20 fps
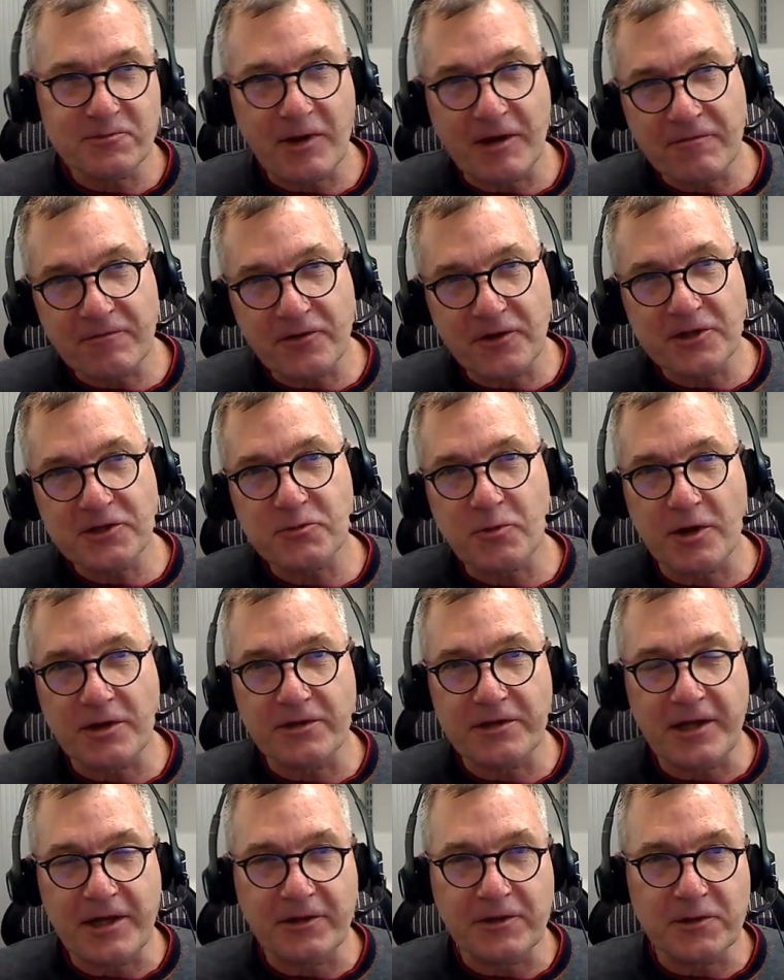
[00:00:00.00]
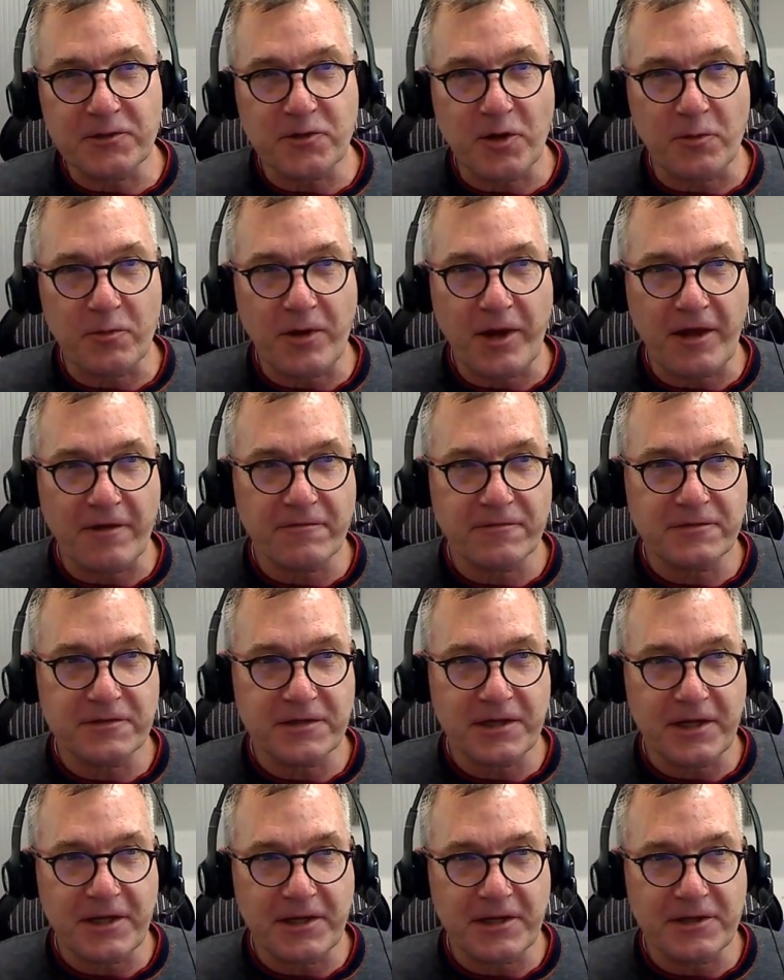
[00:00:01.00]
My first one there in the top left
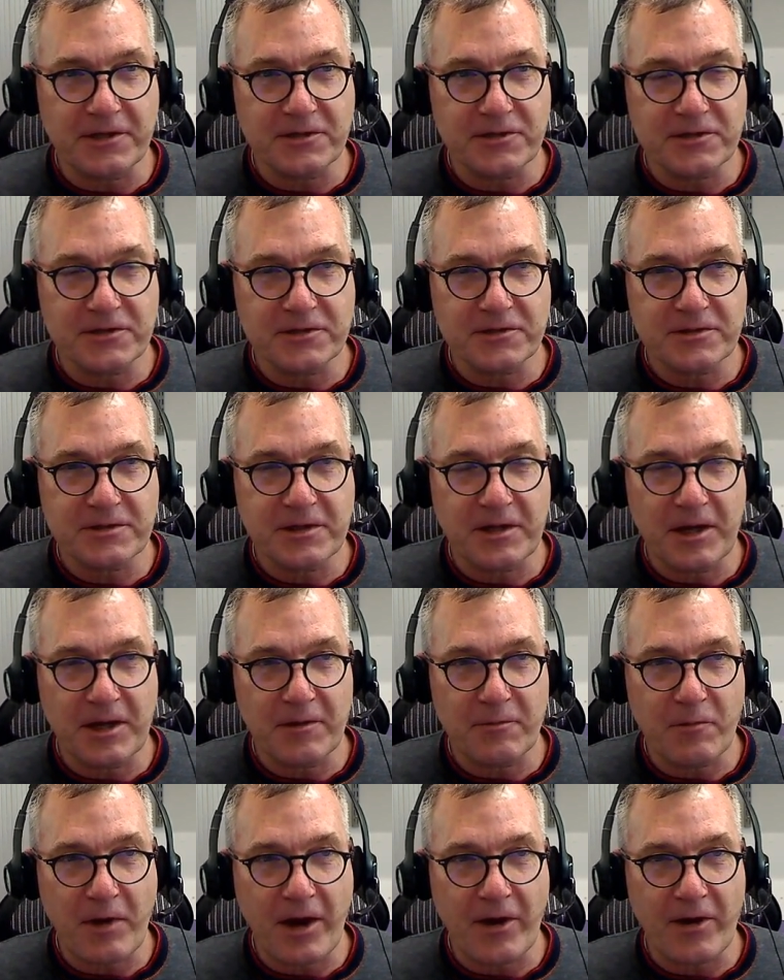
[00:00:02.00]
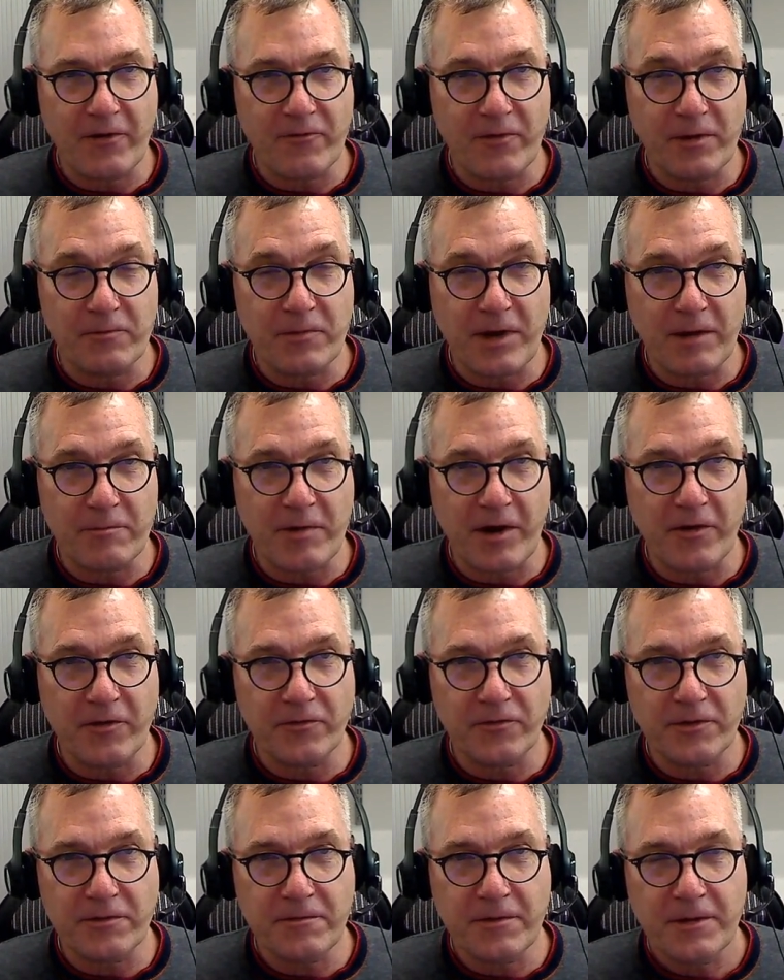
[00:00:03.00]
is my
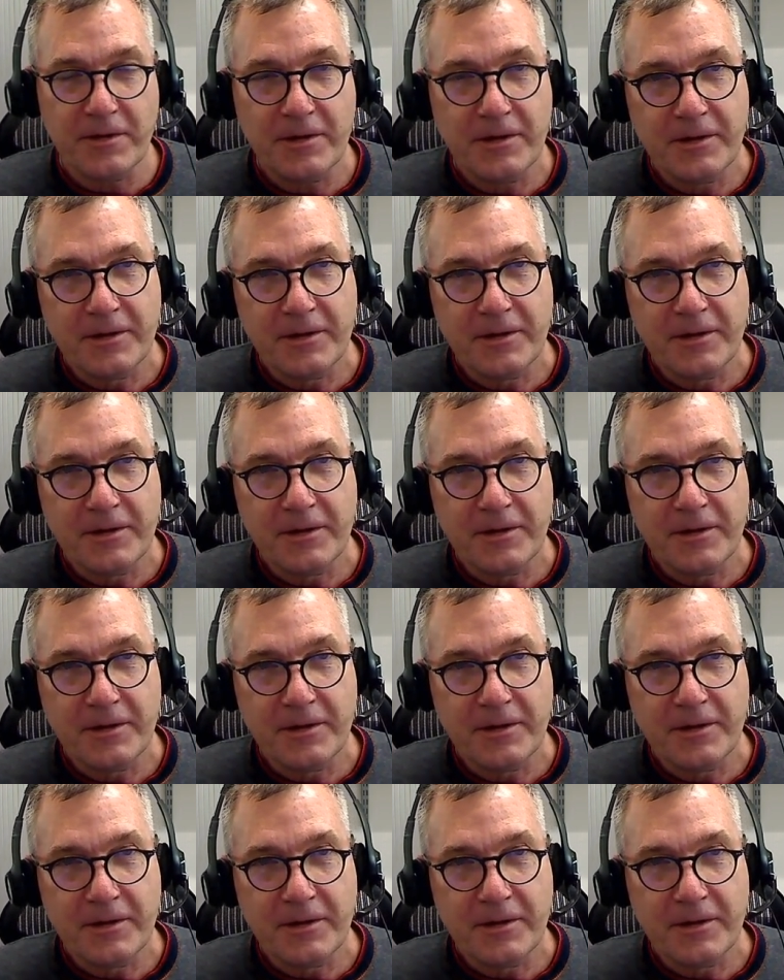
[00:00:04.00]
marathon.